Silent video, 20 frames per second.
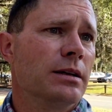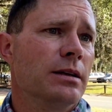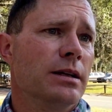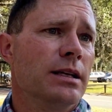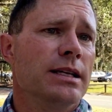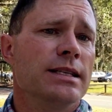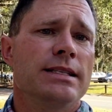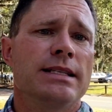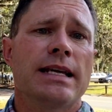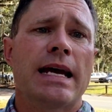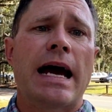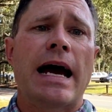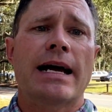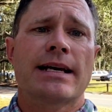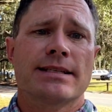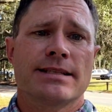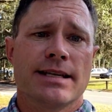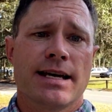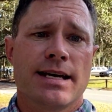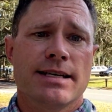easy
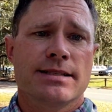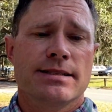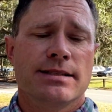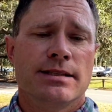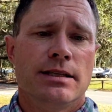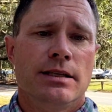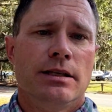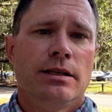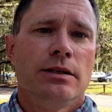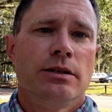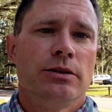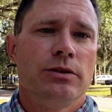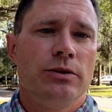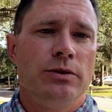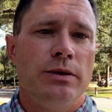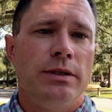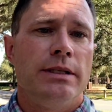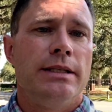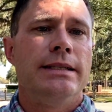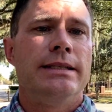access
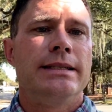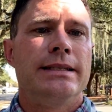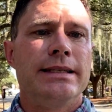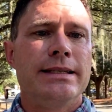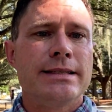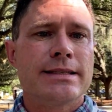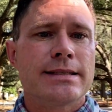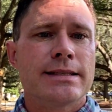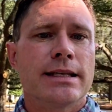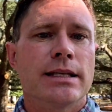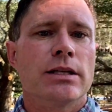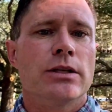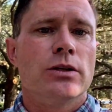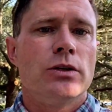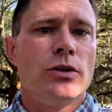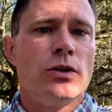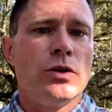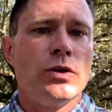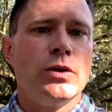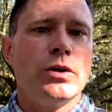to a
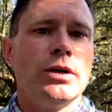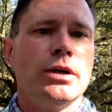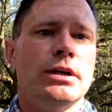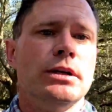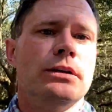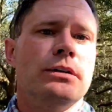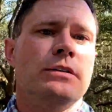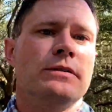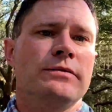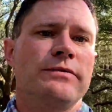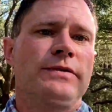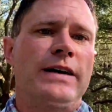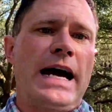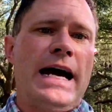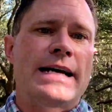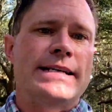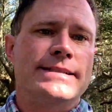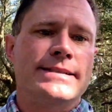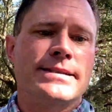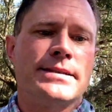decent, good,
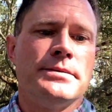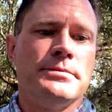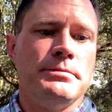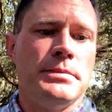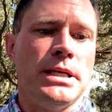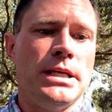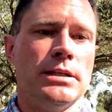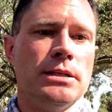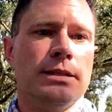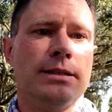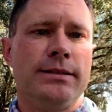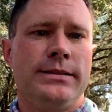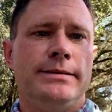fast meal.